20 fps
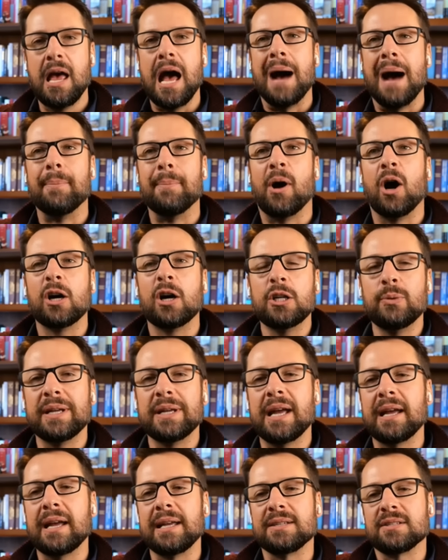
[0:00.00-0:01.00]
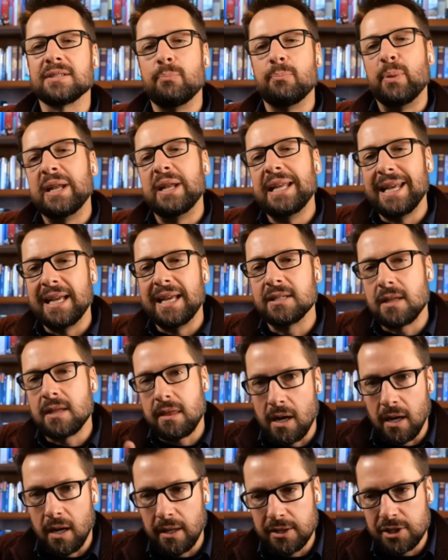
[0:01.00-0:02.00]
I'm arguing against Benny Hinn's
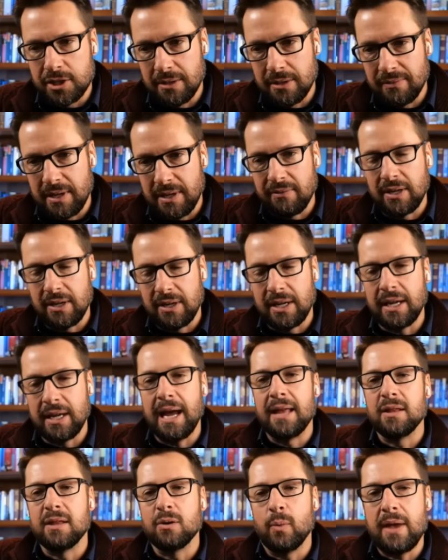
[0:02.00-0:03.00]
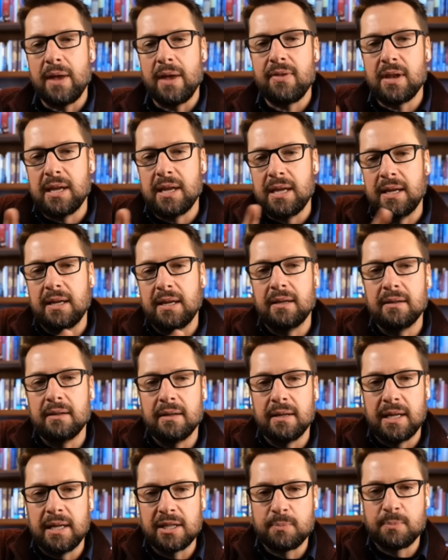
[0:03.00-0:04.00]
theology of giving and the way that he
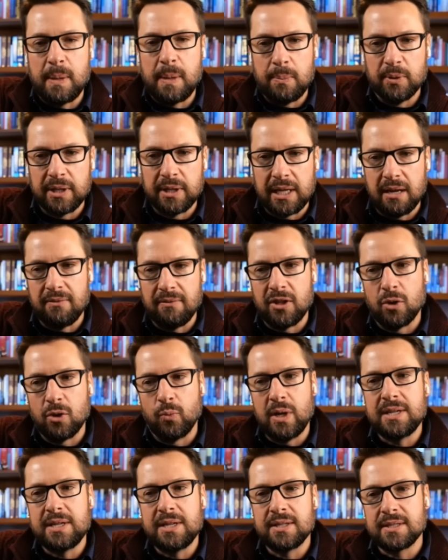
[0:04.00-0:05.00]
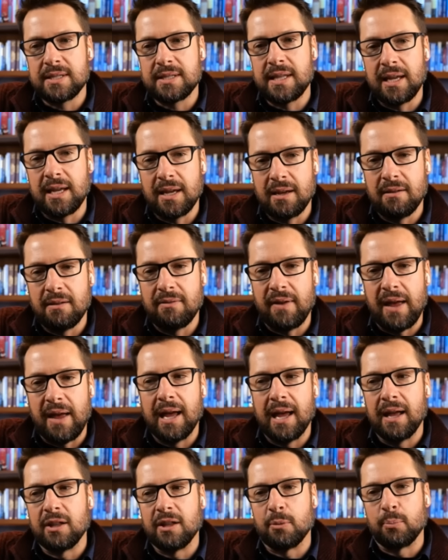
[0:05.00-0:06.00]
gets people to give and the reasons they give
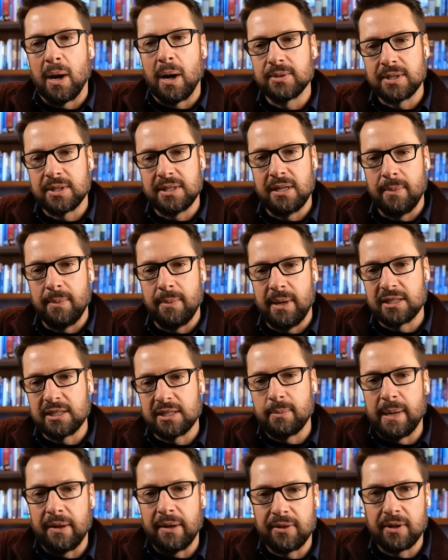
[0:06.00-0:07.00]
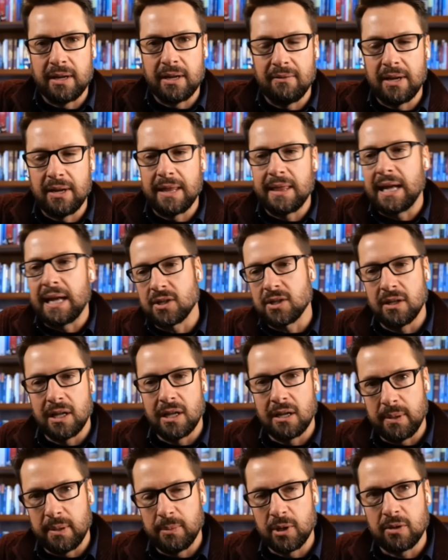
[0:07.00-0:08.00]
and the promises he makes about their giving. That's all
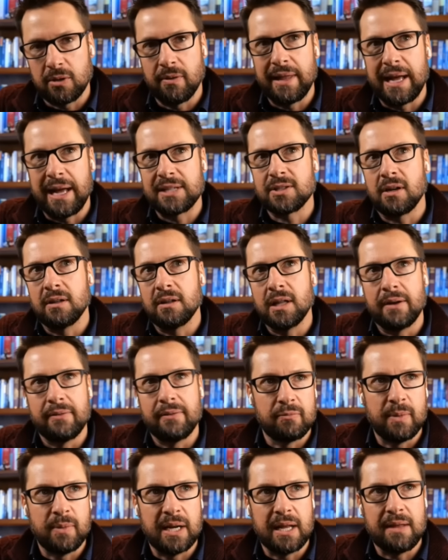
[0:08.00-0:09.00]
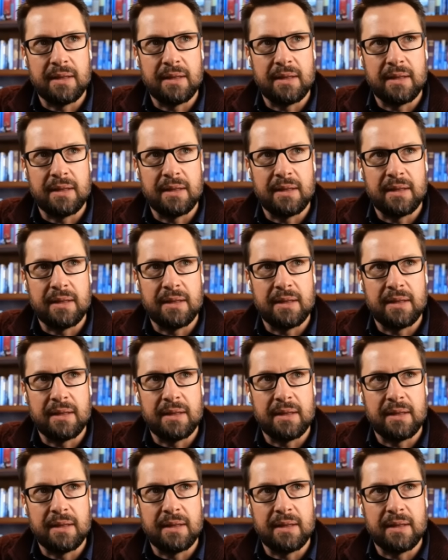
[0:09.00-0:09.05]
unbiblical. That's all love of money.